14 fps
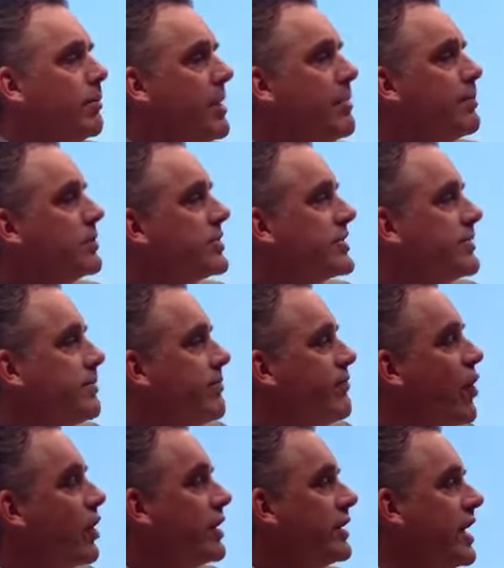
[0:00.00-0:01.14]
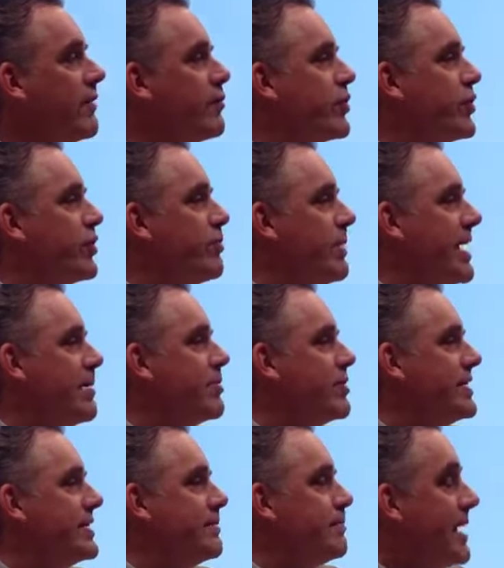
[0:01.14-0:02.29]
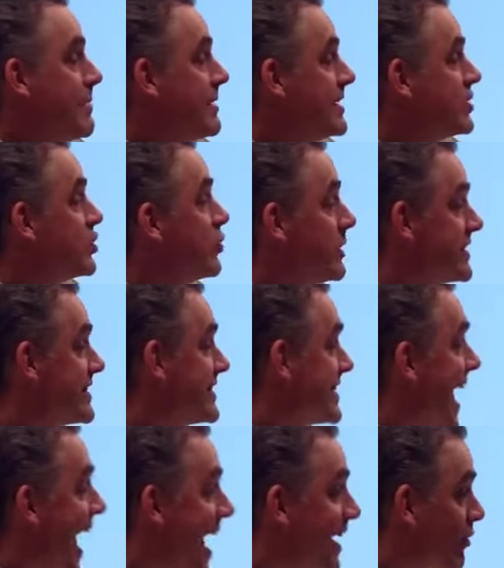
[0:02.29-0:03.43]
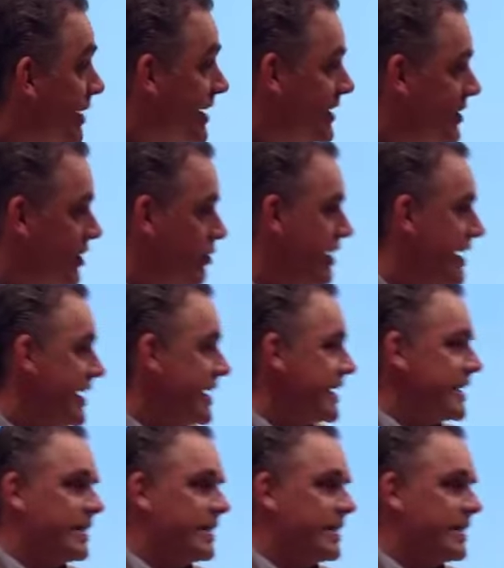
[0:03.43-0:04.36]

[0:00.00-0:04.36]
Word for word: People's fall in love with their baby, babies to a staggering degree.